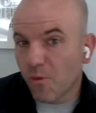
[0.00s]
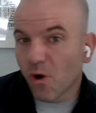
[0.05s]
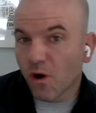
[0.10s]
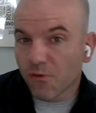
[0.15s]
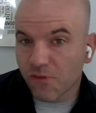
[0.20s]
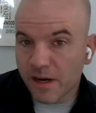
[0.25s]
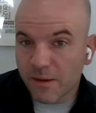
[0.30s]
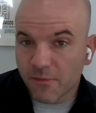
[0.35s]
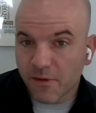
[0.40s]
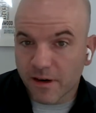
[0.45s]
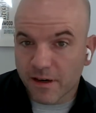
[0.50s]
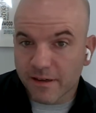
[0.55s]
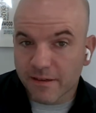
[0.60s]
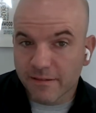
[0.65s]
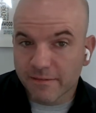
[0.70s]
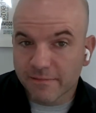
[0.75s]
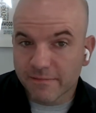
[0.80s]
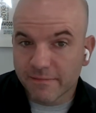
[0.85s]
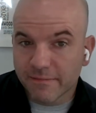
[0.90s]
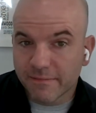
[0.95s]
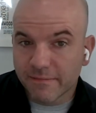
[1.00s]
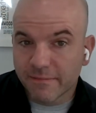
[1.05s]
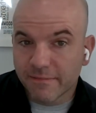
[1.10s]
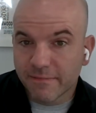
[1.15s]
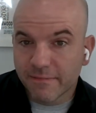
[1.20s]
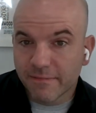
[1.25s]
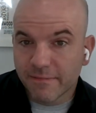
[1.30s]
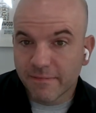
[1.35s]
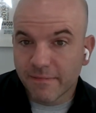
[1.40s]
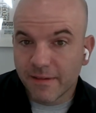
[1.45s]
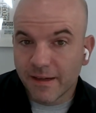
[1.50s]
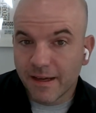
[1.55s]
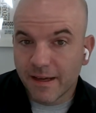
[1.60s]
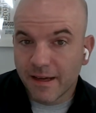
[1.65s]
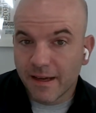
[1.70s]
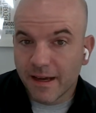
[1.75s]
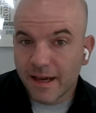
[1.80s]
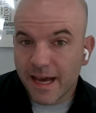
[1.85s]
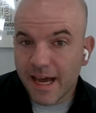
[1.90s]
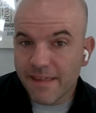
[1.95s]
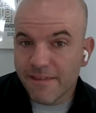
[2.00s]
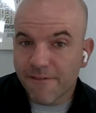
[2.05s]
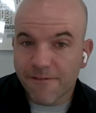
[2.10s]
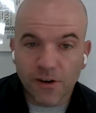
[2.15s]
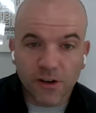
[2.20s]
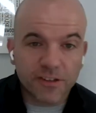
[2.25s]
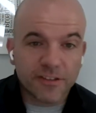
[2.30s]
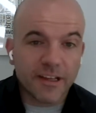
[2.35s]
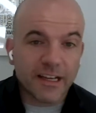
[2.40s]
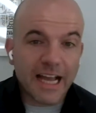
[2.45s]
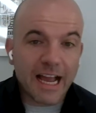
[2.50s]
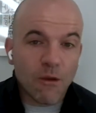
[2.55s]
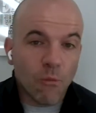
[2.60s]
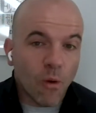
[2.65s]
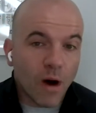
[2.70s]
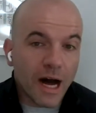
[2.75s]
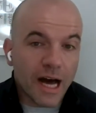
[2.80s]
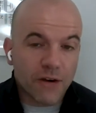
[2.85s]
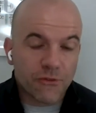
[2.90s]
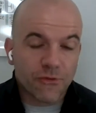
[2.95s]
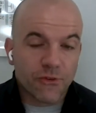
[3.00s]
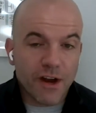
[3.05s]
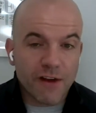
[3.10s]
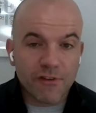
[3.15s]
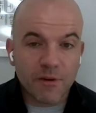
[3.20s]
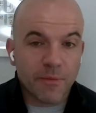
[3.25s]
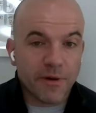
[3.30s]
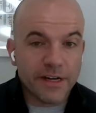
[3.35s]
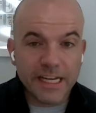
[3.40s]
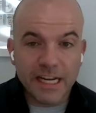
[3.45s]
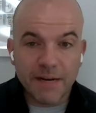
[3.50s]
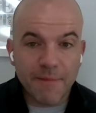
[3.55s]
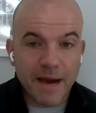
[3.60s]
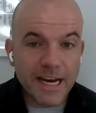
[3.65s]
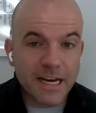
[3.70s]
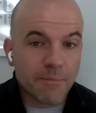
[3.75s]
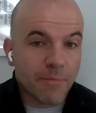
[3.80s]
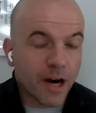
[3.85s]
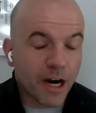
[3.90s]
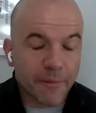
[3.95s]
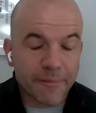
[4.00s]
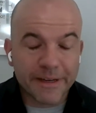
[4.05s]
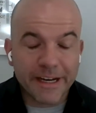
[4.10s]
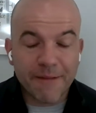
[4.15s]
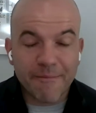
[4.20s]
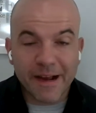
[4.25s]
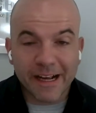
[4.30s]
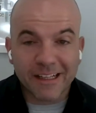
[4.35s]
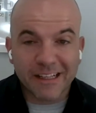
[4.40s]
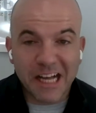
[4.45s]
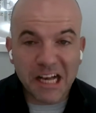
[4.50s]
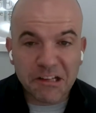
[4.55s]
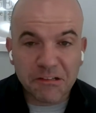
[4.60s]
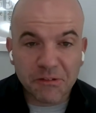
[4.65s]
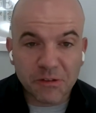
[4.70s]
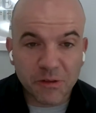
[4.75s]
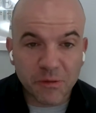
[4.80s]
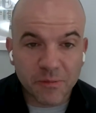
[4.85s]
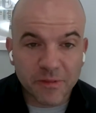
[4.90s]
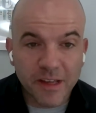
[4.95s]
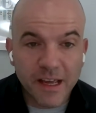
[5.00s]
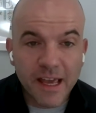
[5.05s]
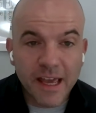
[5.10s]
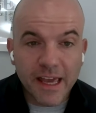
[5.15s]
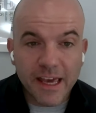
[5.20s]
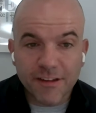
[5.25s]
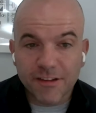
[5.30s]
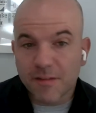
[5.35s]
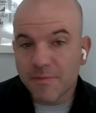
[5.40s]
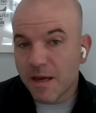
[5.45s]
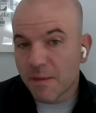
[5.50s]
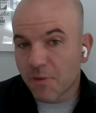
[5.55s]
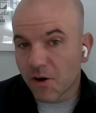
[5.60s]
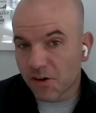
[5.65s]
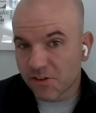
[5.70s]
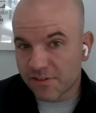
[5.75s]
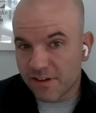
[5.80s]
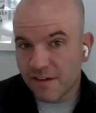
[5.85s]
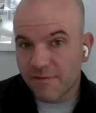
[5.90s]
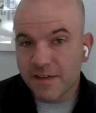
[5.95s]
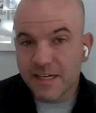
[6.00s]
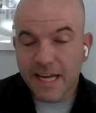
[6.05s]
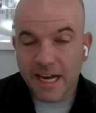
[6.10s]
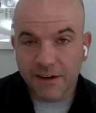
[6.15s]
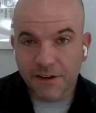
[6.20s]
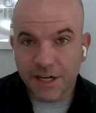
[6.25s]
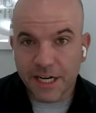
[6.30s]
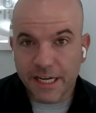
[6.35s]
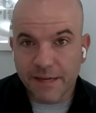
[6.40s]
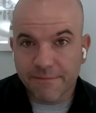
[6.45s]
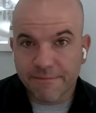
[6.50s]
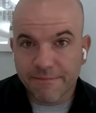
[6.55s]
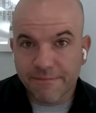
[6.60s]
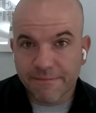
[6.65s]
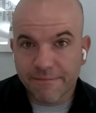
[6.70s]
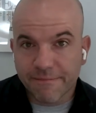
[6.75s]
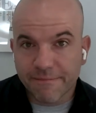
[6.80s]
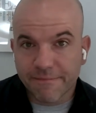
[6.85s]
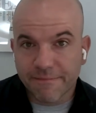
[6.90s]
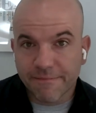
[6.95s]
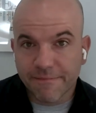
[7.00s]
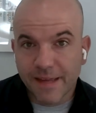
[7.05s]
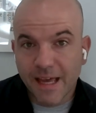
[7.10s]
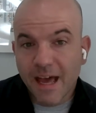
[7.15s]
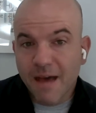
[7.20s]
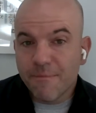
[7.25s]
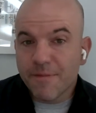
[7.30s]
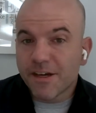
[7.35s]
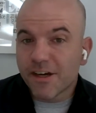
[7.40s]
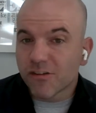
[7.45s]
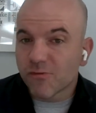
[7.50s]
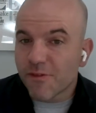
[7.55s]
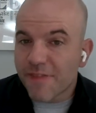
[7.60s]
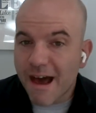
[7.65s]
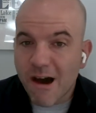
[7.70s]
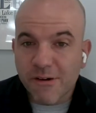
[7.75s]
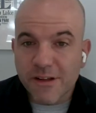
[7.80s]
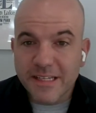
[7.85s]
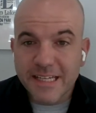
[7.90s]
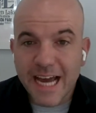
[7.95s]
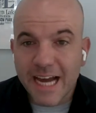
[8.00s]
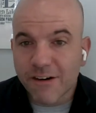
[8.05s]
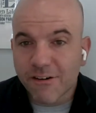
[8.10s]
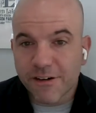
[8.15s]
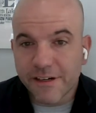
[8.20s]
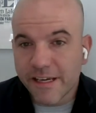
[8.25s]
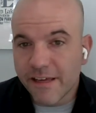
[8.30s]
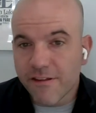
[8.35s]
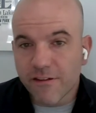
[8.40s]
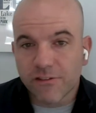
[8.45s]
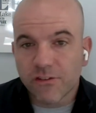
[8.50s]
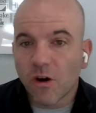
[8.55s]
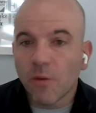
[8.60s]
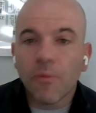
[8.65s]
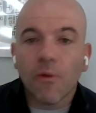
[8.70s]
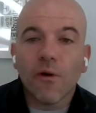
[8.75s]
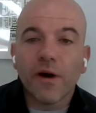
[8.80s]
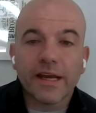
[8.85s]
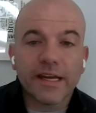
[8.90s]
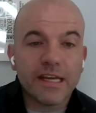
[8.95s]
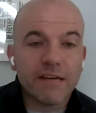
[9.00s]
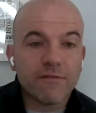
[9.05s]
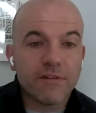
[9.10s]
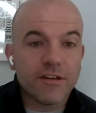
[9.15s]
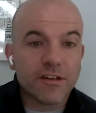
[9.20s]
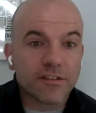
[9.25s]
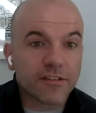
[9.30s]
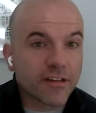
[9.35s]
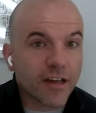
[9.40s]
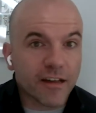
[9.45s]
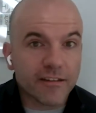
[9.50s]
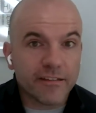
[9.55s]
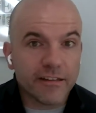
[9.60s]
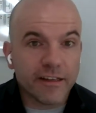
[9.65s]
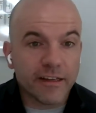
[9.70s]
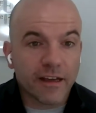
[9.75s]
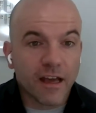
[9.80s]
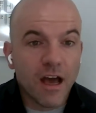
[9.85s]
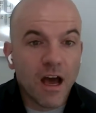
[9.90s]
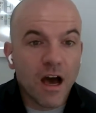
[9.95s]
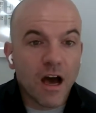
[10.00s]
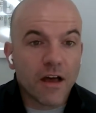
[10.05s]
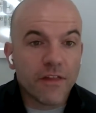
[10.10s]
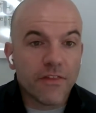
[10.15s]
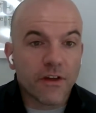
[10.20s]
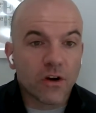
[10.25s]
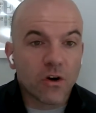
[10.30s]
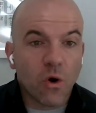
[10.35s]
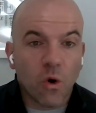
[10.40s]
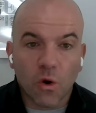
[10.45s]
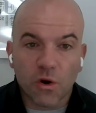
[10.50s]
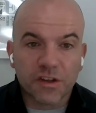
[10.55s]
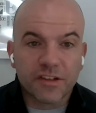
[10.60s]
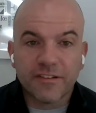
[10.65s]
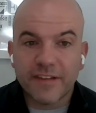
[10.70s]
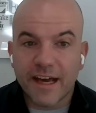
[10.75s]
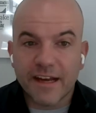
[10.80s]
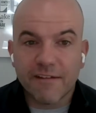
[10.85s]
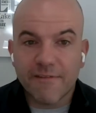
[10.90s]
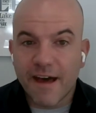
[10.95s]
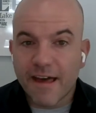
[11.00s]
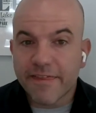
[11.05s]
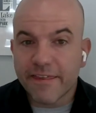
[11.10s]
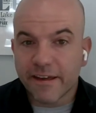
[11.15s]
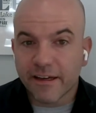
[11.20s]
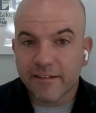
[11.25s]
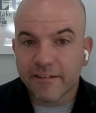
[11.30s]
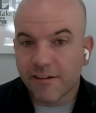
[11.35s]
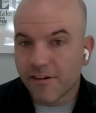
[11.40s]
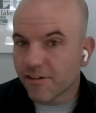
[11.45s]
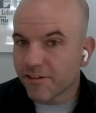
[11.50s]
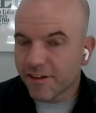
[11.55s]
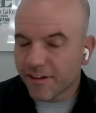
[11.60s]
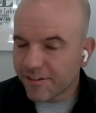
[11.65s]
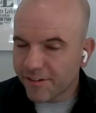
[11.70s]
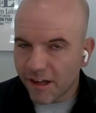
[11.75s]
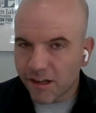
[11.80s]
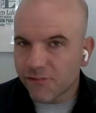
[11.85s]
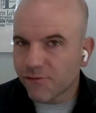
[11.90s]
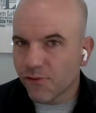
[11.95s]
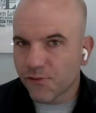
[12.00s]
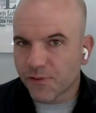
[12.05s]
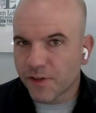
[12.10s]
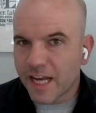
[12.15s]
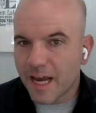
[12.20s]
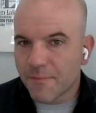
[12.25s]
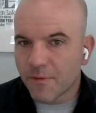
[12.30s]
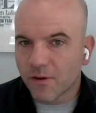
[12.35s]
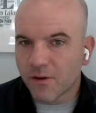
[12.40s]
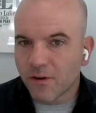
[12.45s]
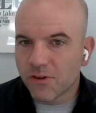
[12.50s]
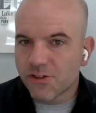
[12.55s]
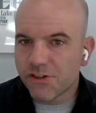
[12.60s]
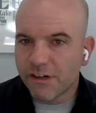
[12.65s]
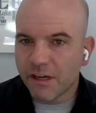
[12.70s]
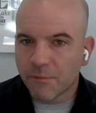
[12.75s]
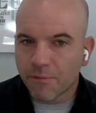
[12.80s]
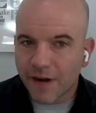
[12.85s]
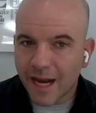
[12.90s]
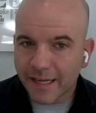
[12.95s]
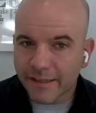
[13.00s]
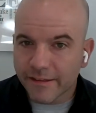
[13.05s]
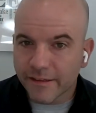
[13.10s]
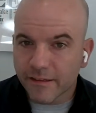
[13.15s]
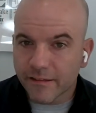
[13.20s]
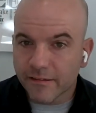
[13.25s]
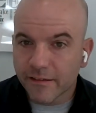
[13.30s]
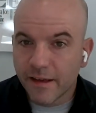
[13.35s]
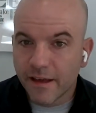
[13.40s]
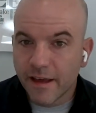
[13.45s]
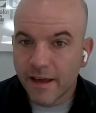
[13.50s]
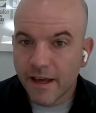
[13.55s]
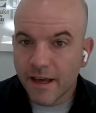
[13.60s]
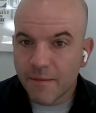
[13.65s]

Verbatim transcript: and moral framework. And the first thing I want for everybody in my department and my classrooms is to be a person of integrity. Because without integrity, there's no point in even discussing the core set of ethics that are successful for chemical engineering practice